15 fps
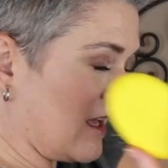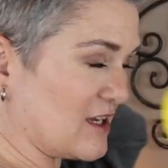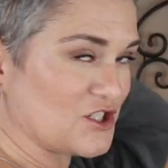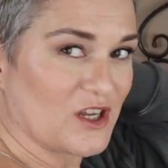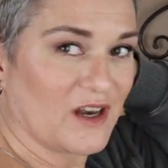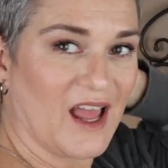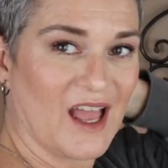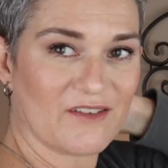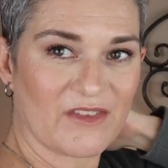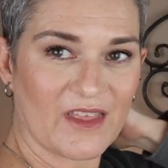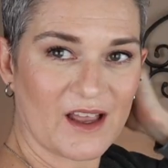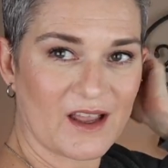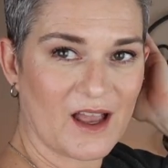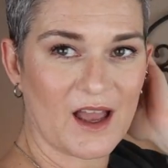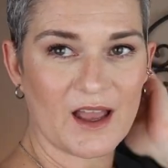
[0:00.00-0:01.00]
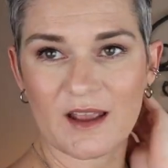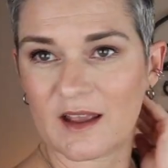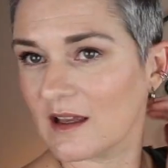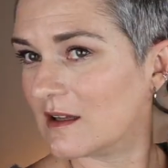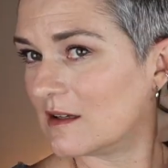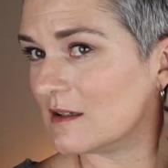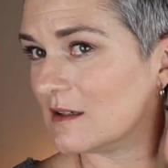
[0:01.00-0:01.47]
that should have that guy
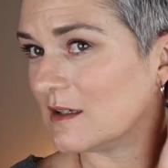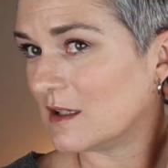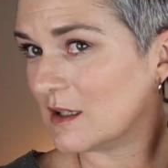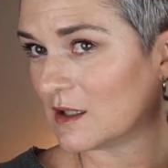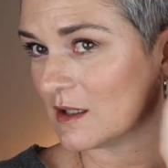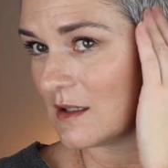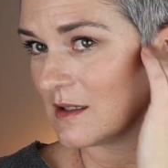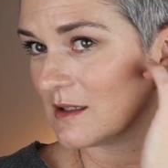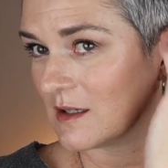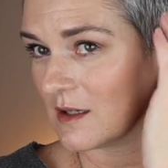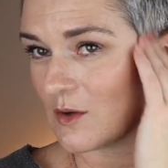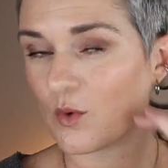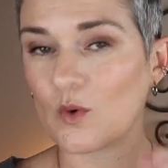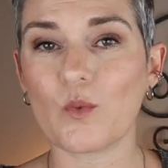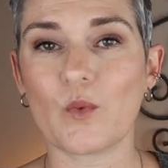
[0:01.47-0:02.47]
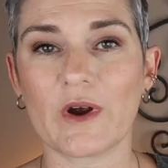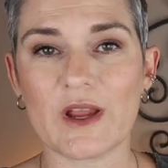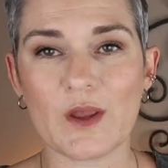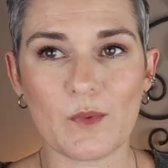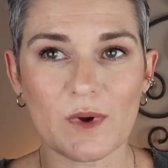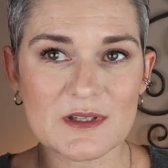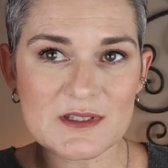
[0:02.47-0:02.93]
where
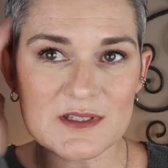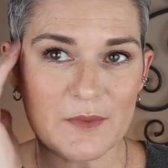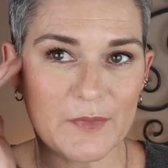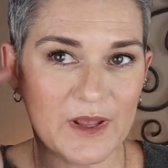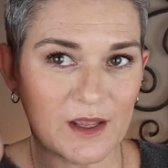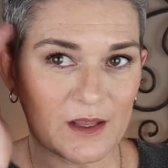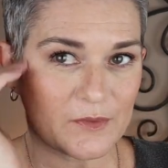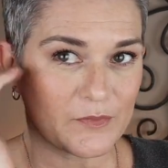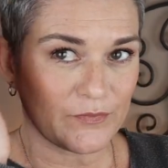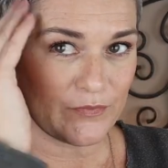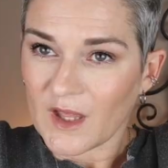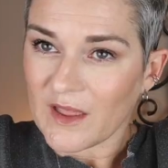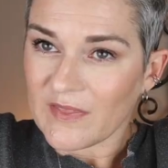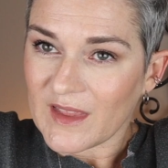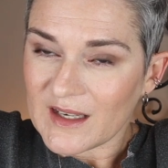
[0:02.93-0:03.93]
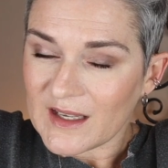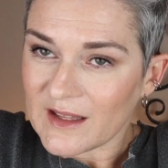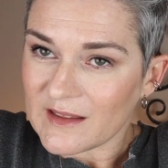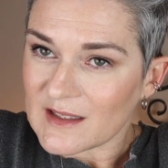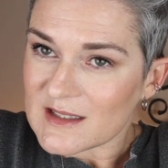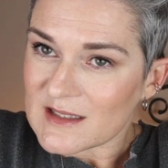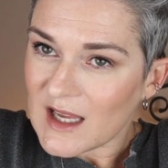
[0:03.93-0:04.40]
he wants to be. And then
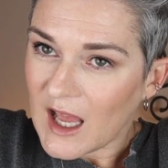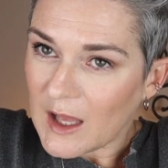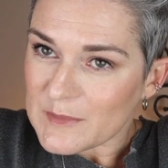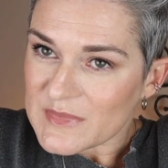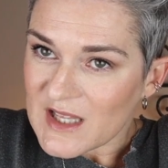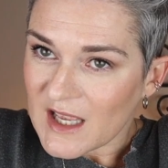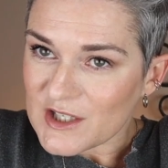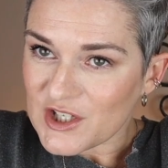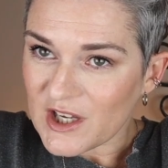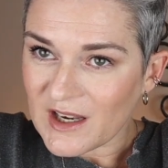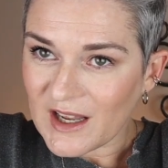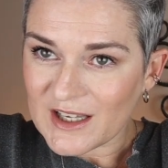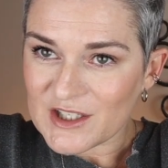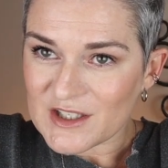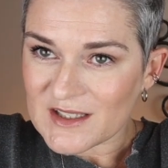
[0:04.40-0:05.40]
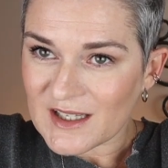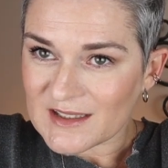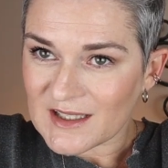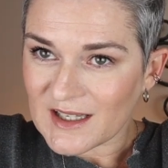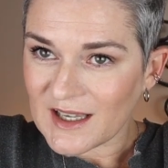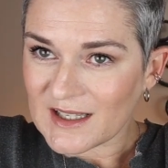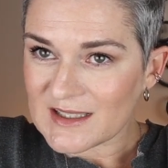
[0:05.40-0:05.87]
in this top section, I just like
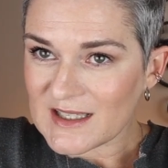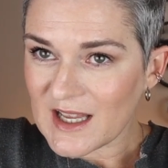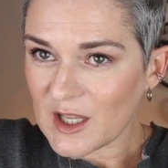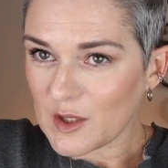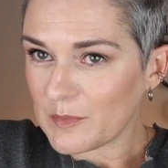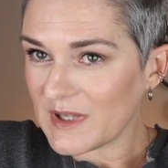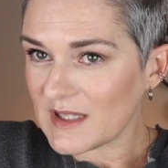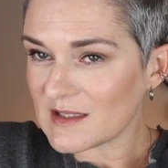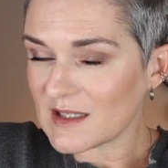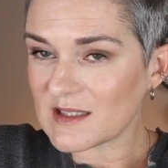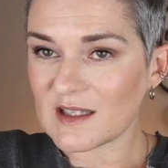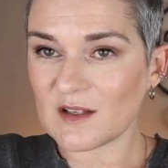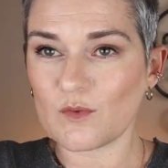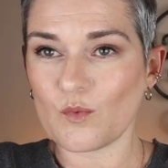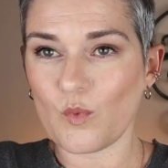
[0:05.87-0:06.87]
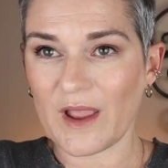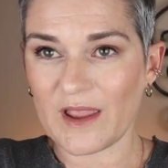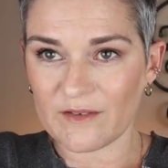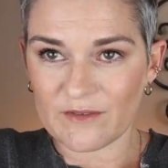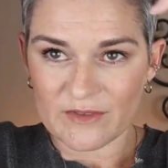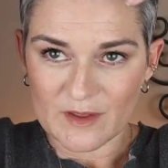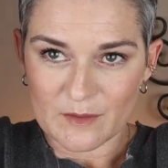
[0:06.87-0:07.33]
to kind of take pieces and
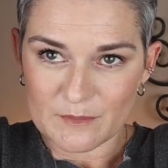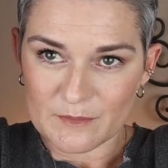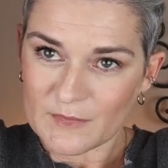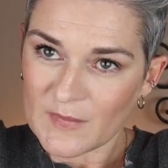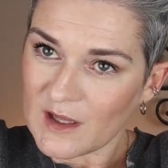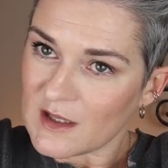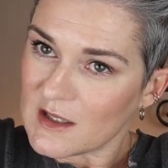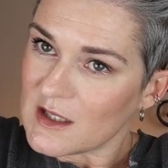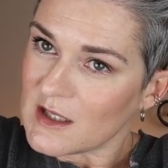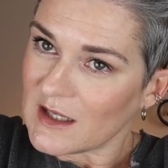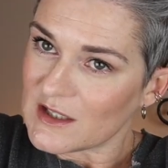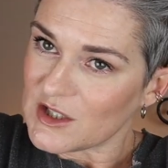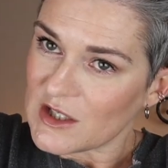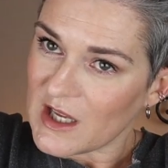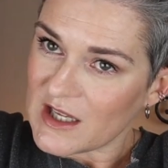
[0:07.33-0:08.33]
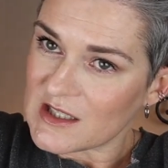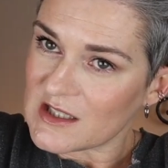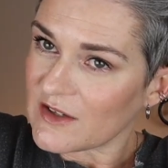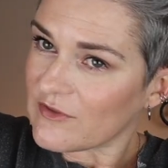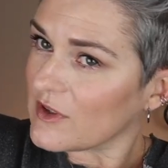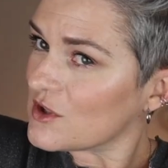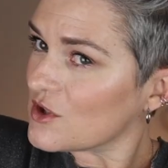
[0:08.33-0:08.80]
wave them in
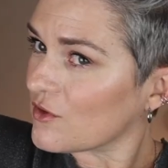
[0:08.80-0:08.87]
different